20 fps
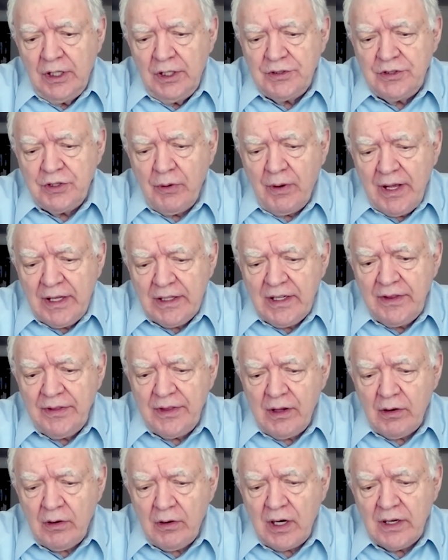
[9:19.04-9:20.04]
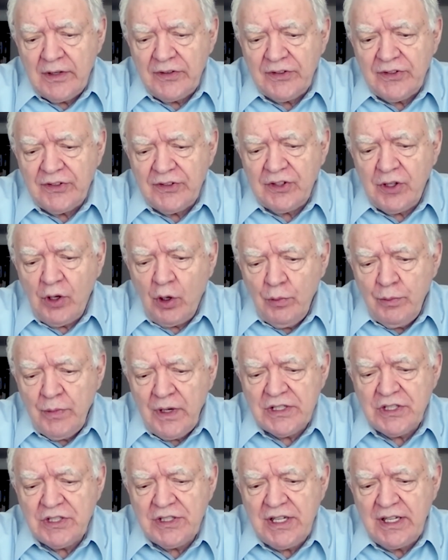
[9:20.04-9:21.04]
Joanna, there is so
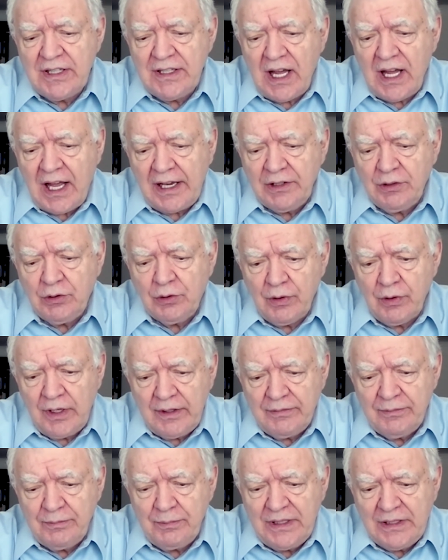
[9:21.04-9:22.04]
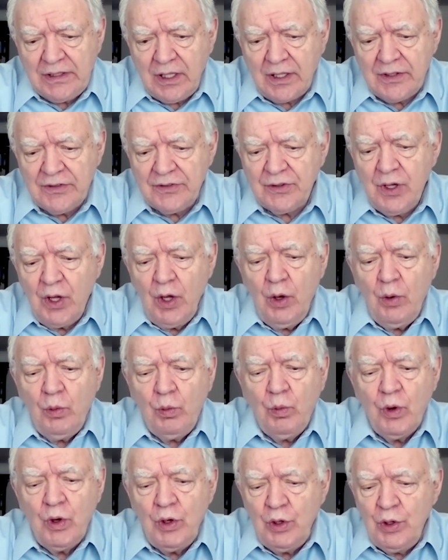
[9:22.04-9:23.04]
much denied grief because
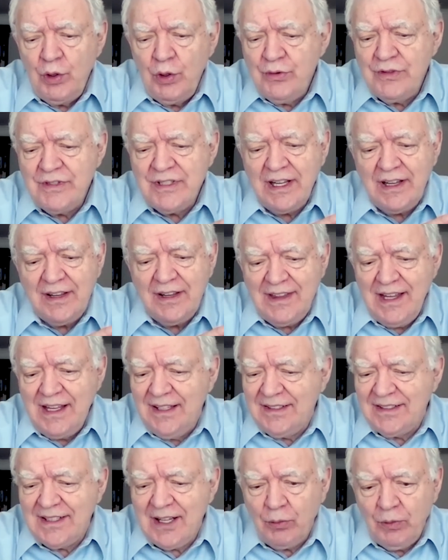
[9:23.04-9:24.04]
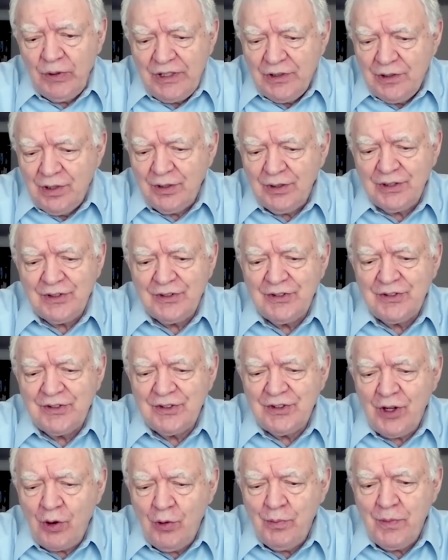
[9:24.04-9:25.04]
we're losing things that we took
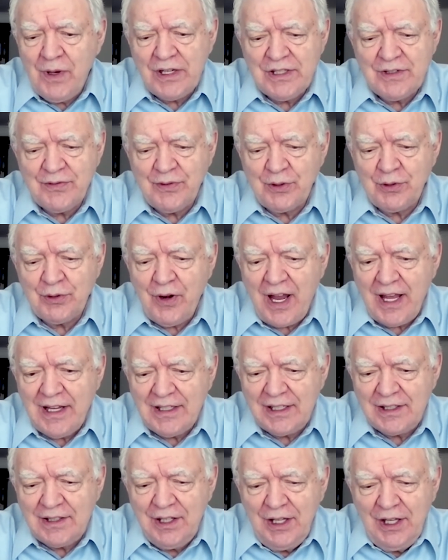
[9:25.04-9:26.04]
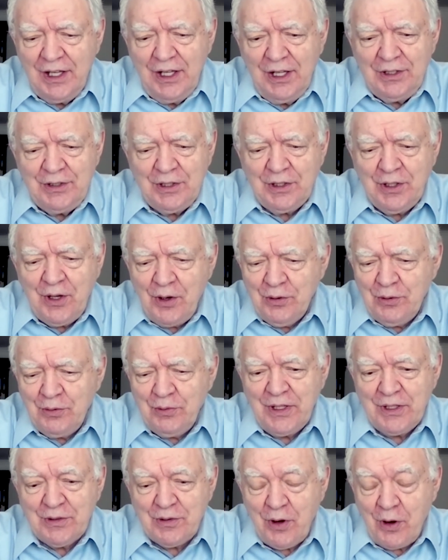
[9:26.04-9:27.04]
so much for granted. To go to
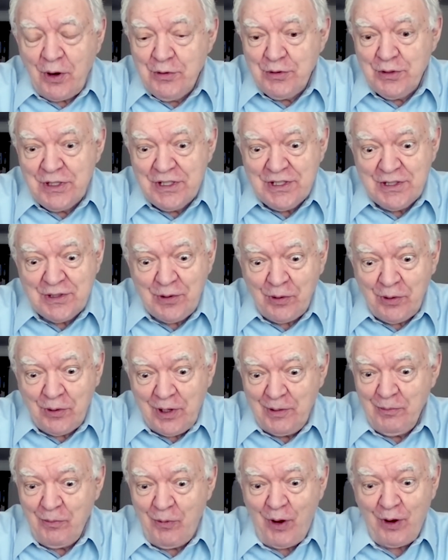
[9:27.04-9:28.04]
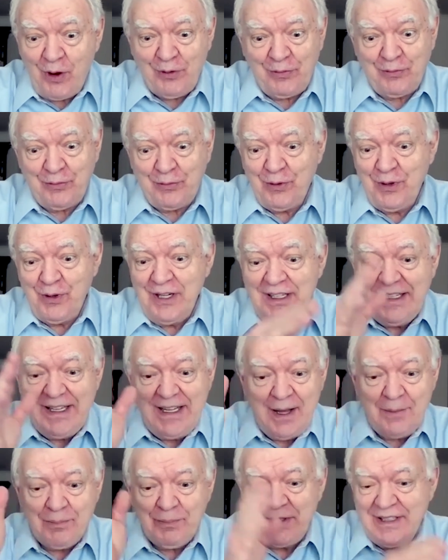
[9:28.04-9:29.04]
a grocery store and walk freely
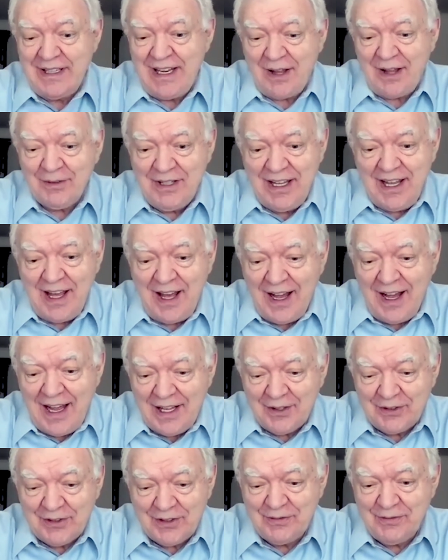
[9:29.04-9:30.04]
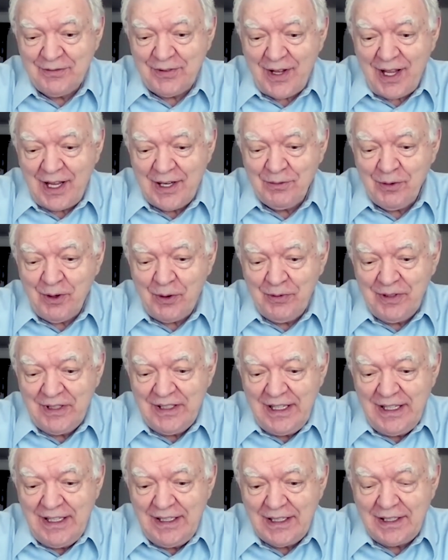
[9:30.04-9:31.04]
up and down the aisles and find what we
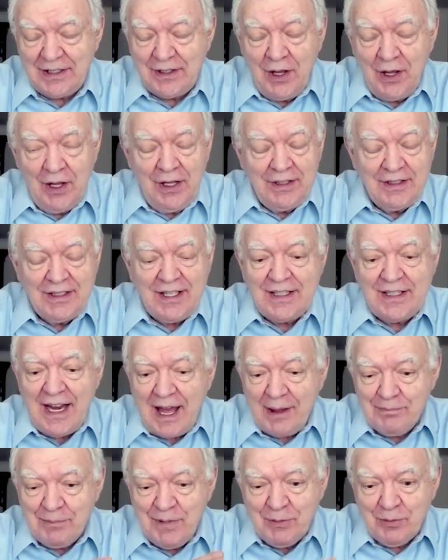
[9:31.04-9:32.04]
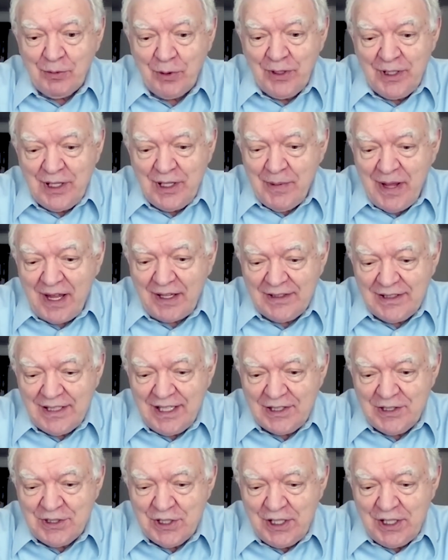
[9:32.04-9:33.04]
needed, to not be worried about
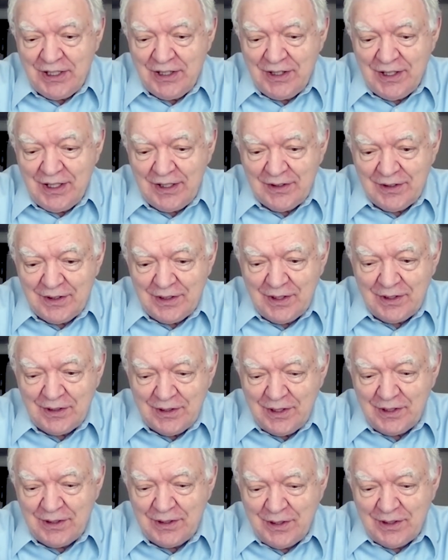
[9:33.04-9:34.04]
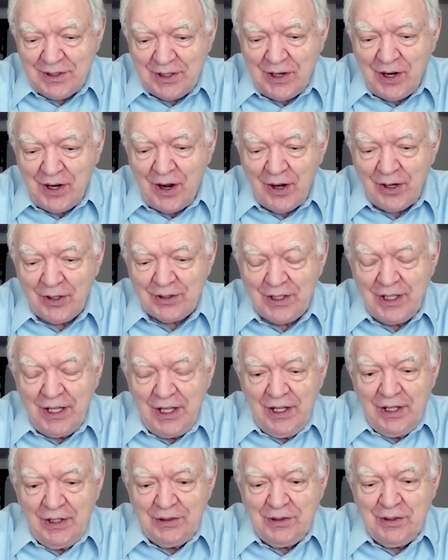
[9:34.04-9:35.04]
touching the cart,
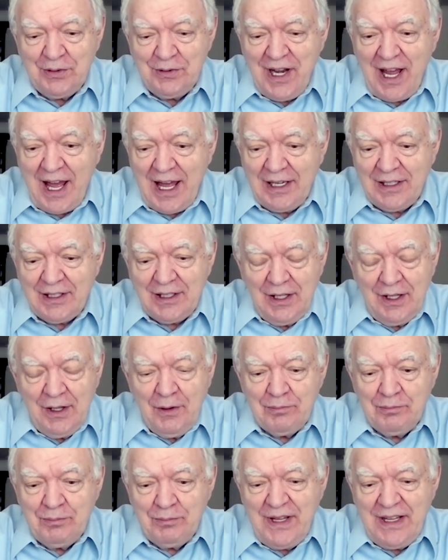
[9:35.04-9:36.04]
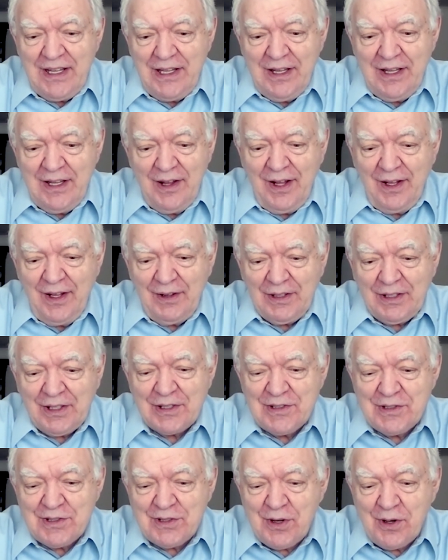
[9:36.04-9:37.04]
to not be
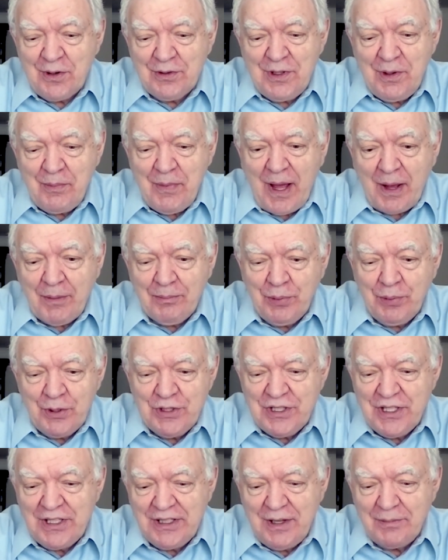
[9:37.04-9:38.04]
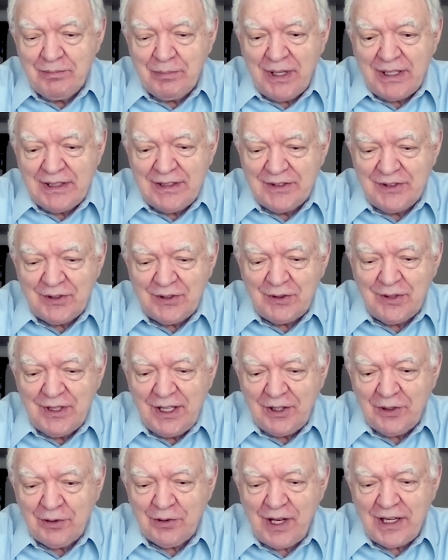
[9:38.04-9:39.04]
concerned about pushing the buttons on
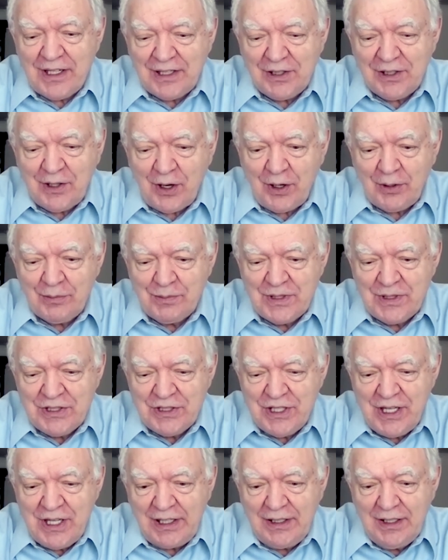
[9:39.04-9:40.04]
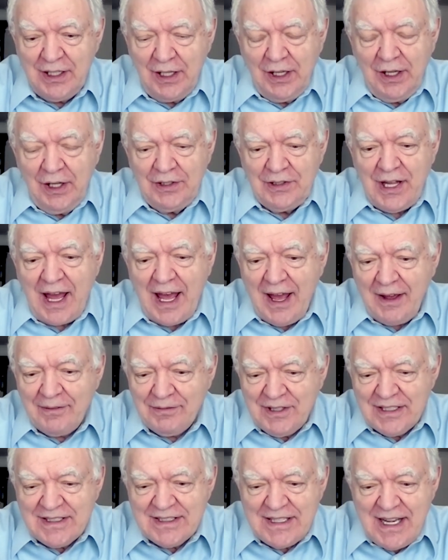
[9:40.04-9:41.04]
the credit card machine, to have
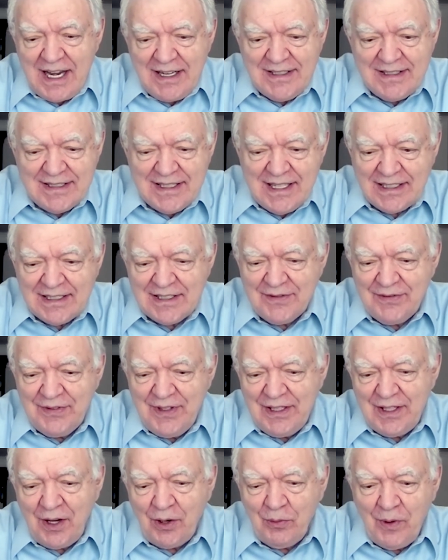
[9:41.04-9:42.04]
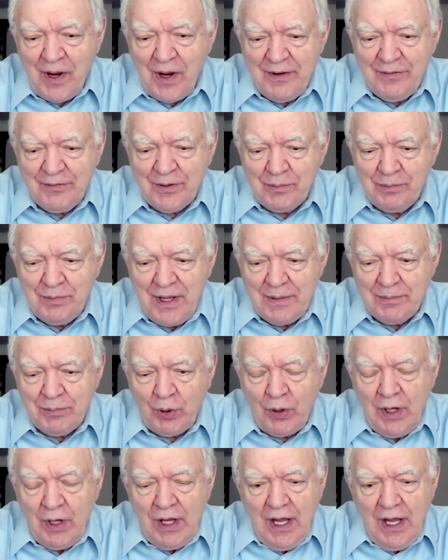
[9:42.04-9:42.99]
to stay 6 feet away from people.